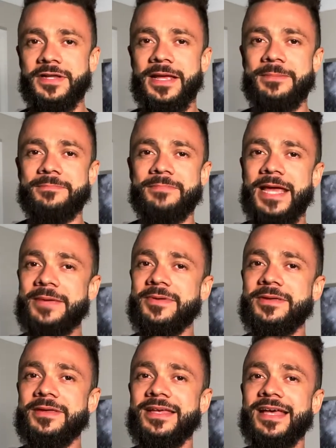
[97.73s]
and
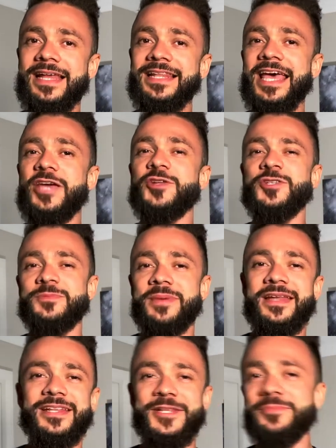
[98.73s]
maybe allow you to
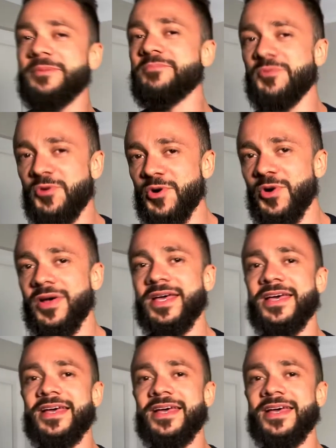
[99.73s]
spend a little bit more